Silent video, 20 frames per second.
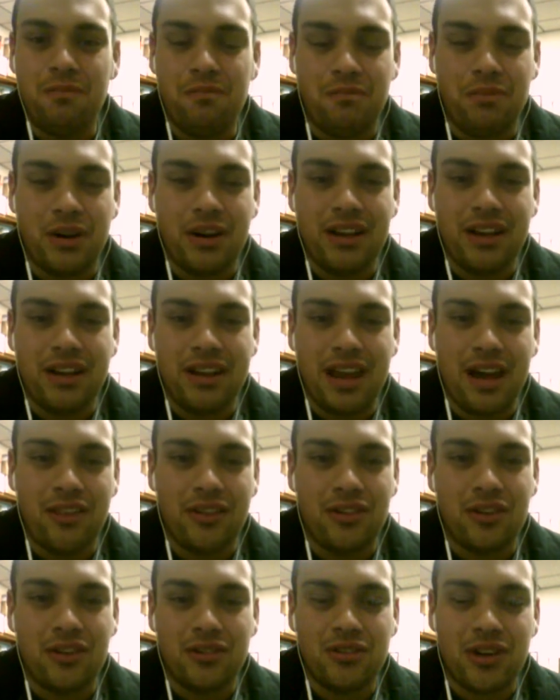But now
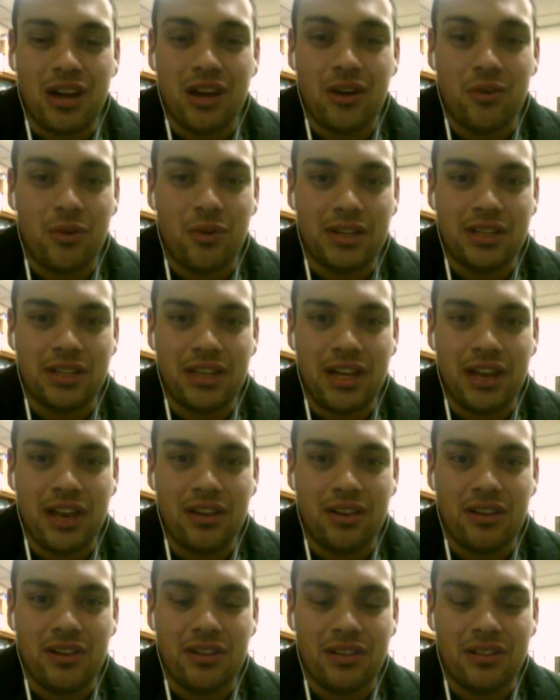they're trying to work
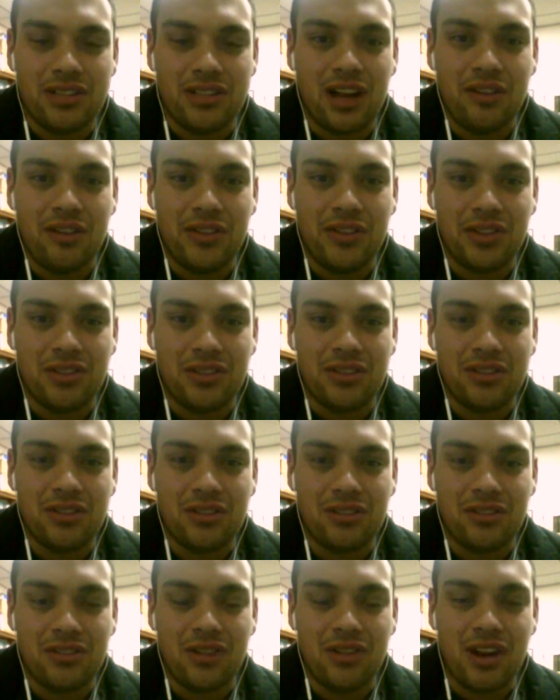together to solve this
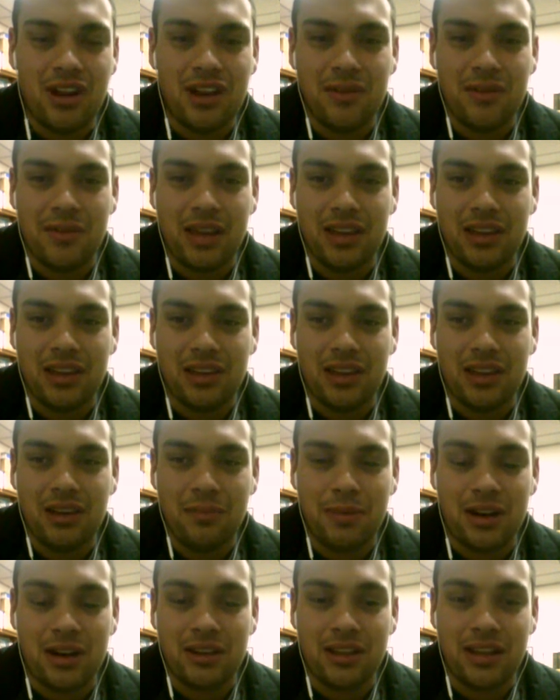crime that
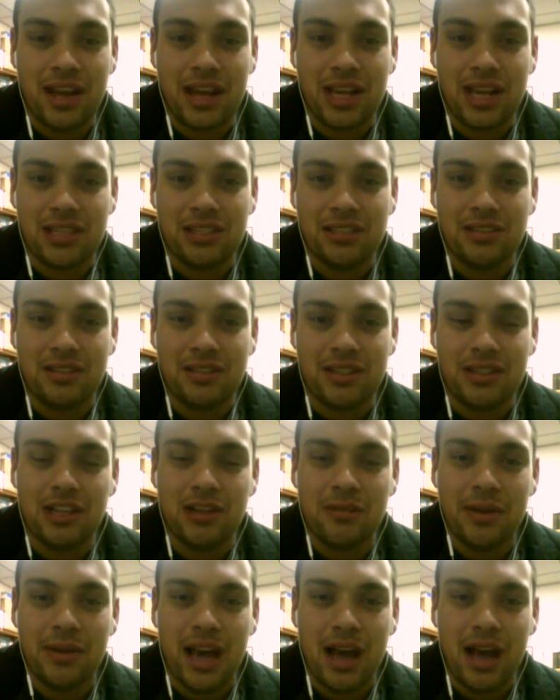apparently has
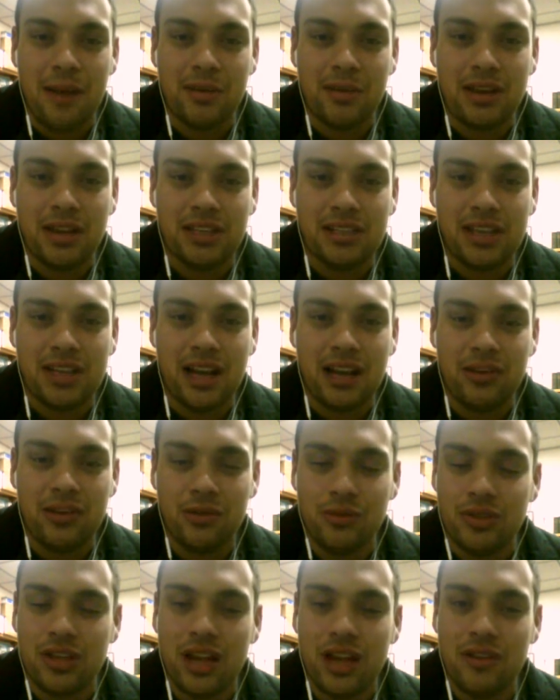still been happening. It
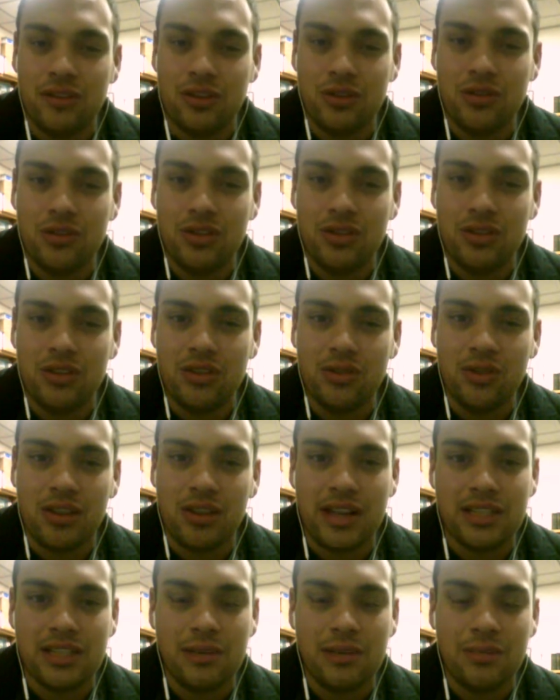was kind of alluded to in the
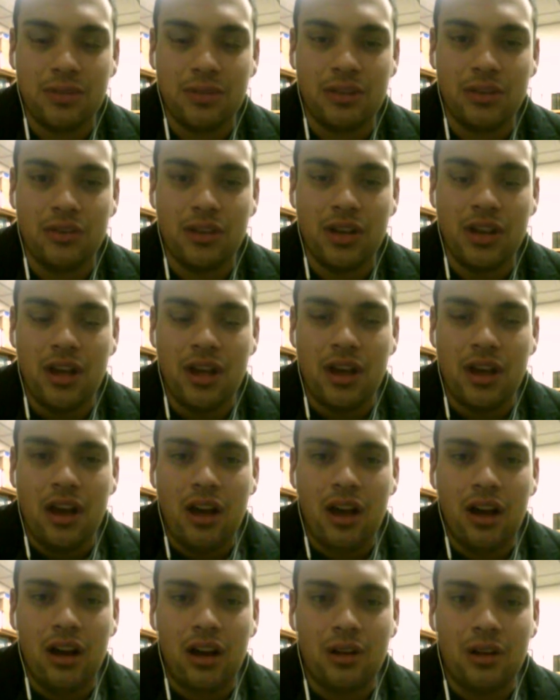last episode
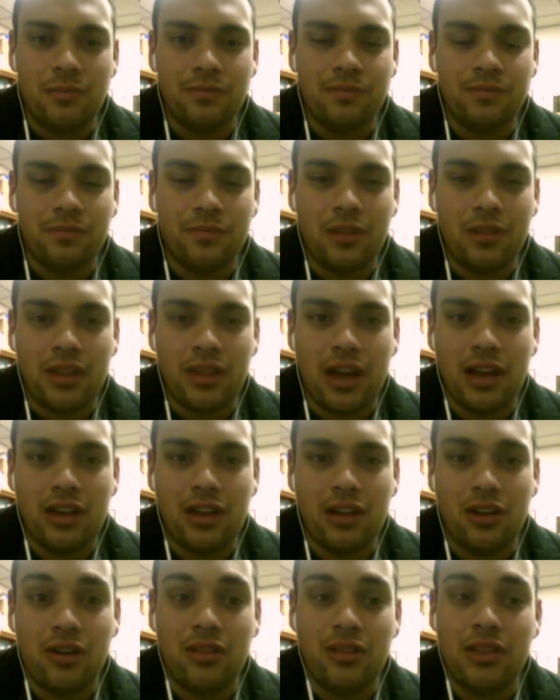that, you
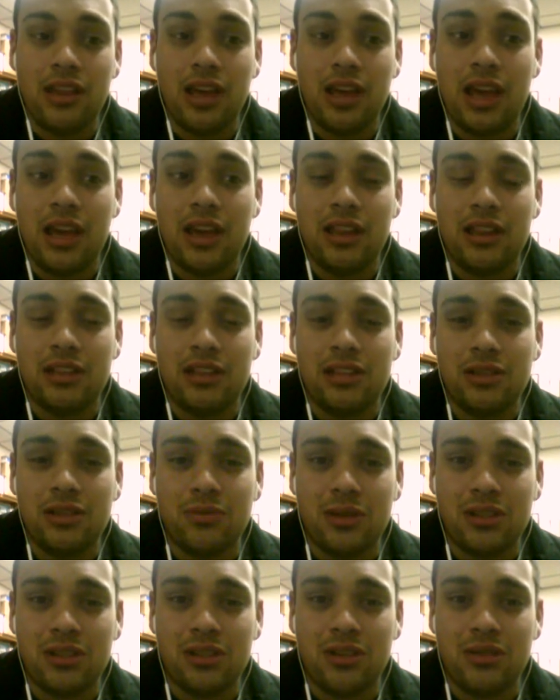know, hey, this is
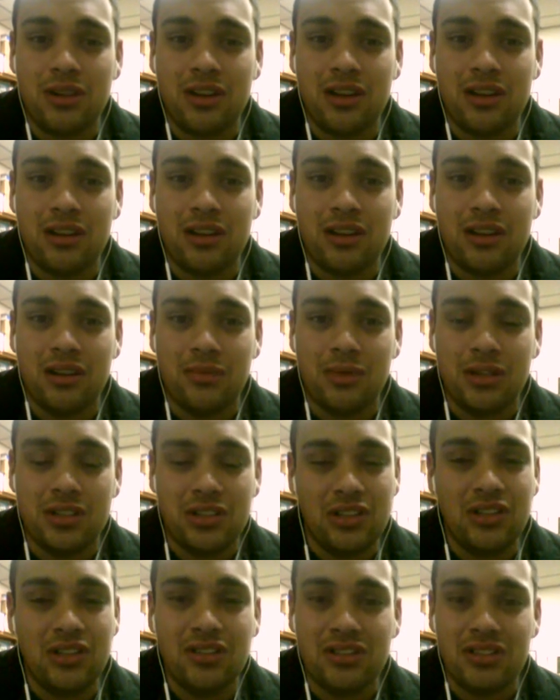what's going on. There's
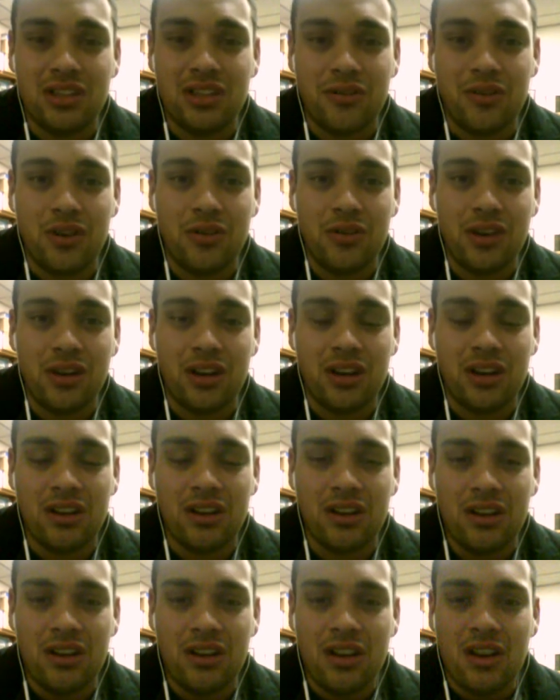still stuff going
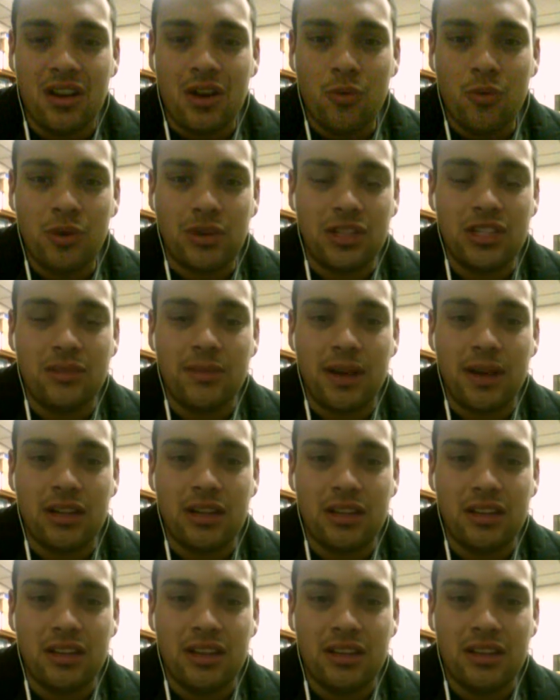on. We're
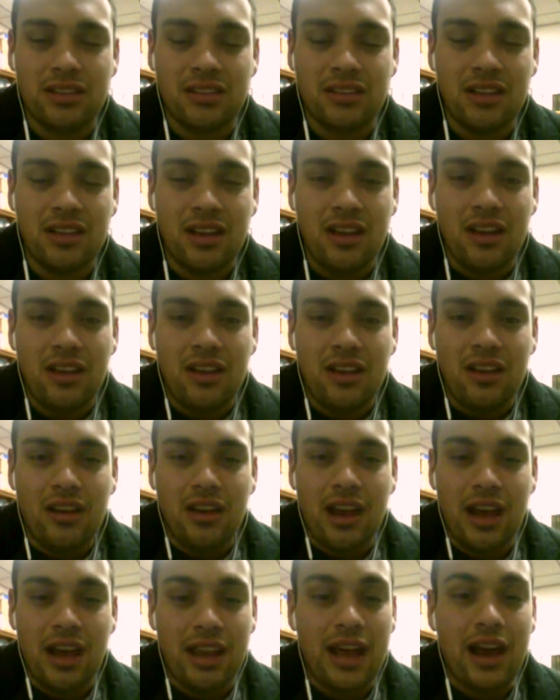suspecting this.
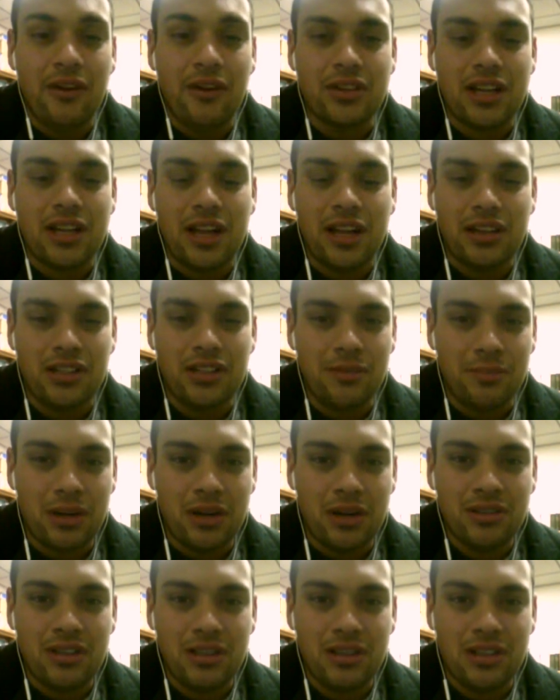And that was kind of
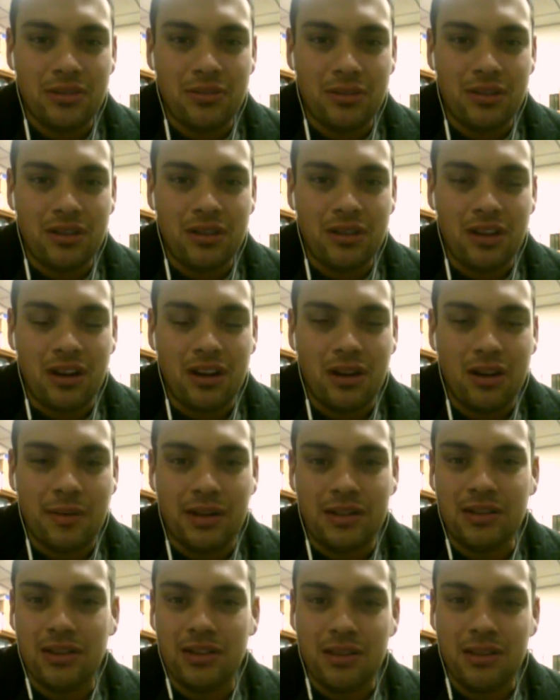debunked in this one.
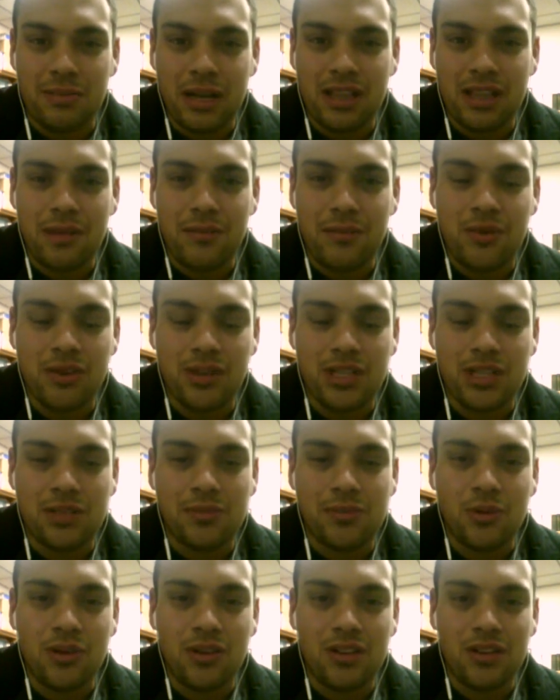I'll talk about that more in the
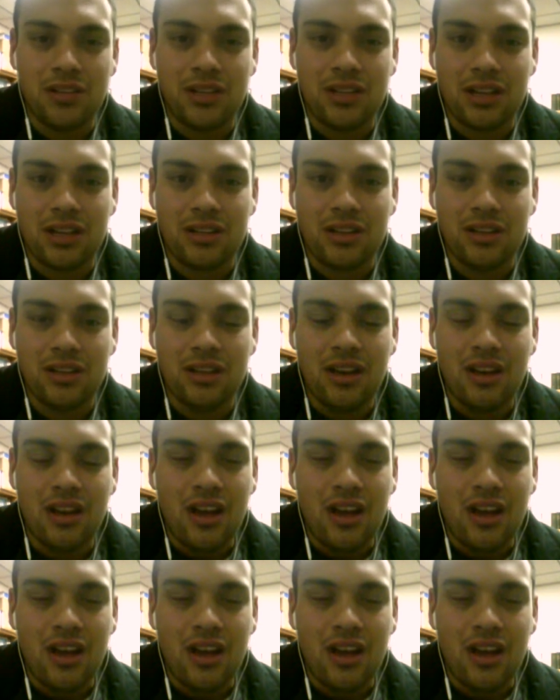spoiler section.